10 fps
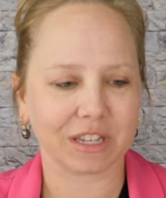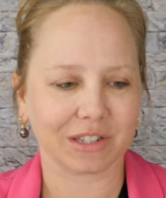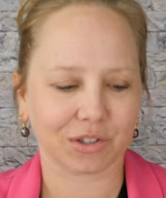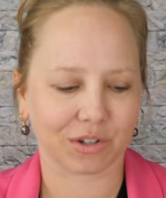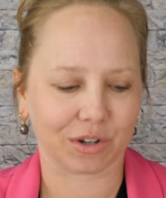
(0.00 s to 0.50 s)

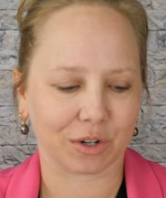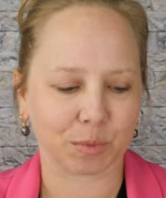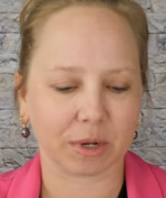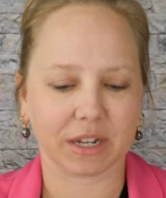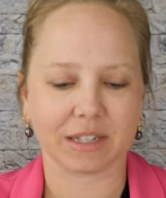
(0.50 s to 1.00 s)
these dolls
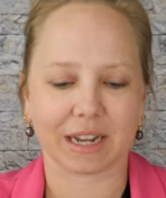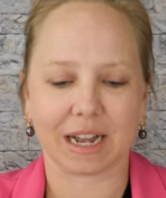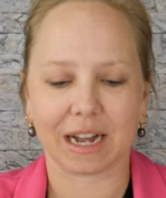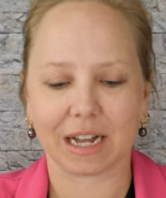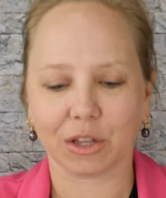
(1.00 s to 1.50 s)
because
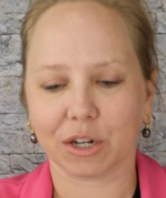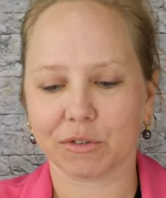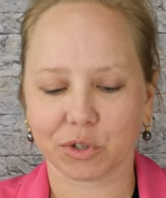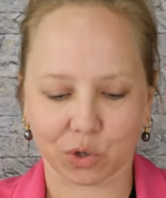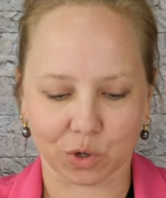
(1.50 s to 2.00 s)
I love
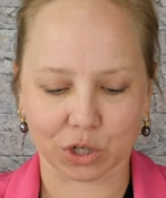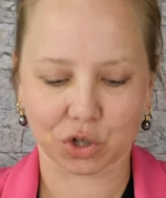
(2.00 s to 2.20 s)
Star